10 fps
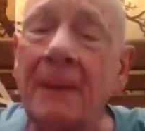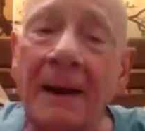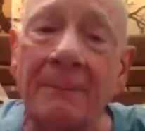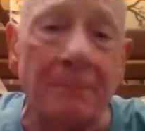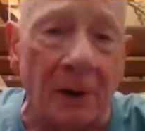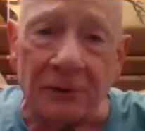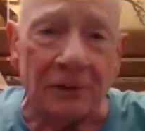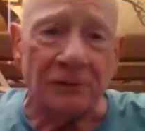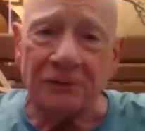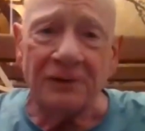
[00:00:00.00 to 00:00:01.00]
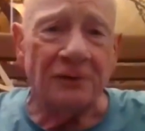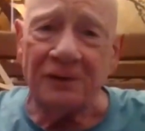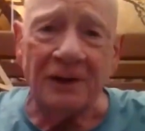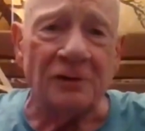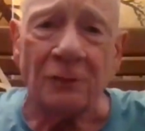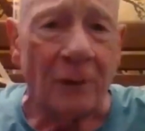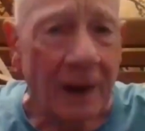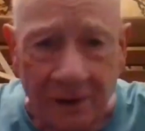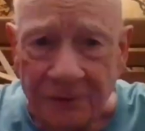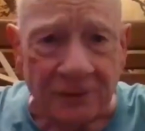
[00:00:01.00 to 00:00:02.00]
my mother's deceased
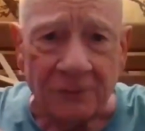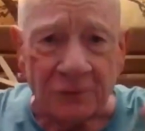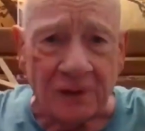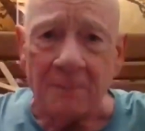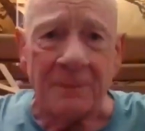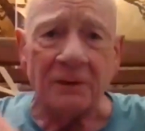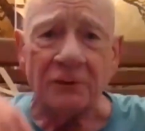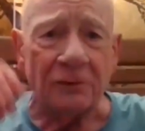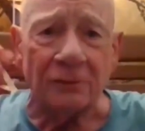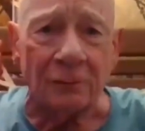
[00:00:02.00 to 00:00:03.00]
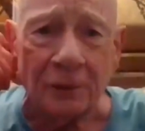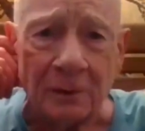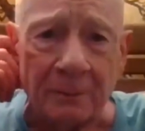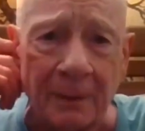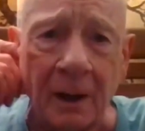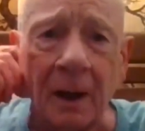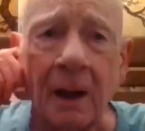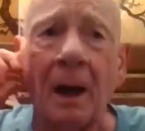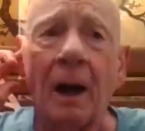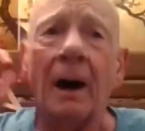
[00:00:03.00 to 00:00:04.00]
relatives come into the room,
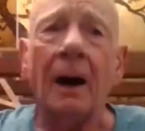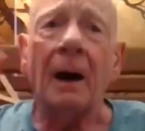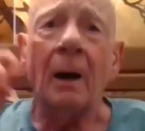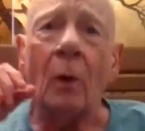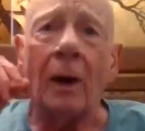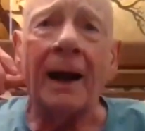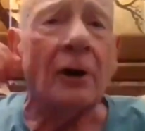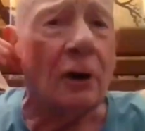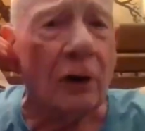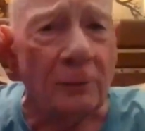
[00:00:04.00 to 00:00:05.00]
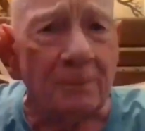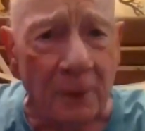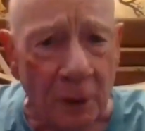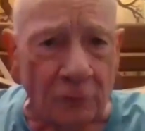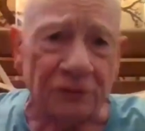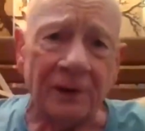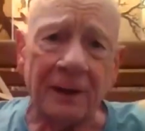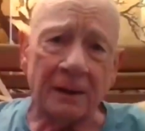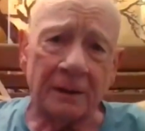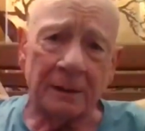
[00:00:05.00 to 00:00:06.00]
or I heard
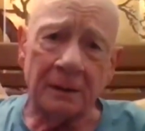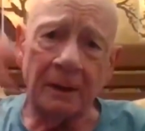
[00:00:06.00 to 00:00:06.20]
music.